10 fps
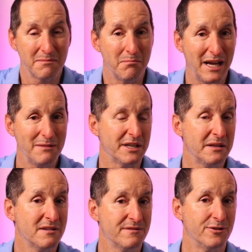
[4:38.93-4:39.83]

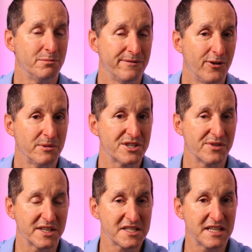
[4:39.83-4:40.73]
Maybe, for
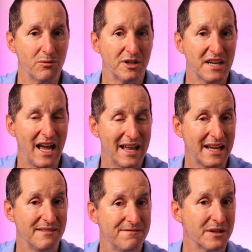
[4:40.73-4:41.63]
performance reasons, I want to add
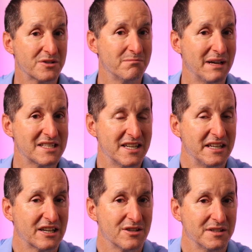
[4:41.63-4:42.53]
a function-based
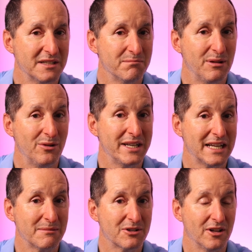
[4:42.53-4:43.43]
index on the employee
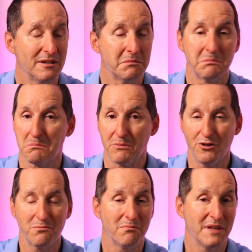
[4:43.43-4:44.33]
name column.
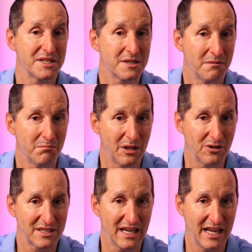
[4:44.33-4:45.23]
Nope, that's
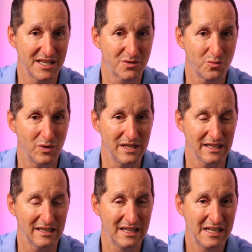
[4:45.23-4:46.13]
blocked as
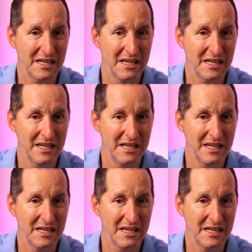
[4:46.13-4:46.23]
well.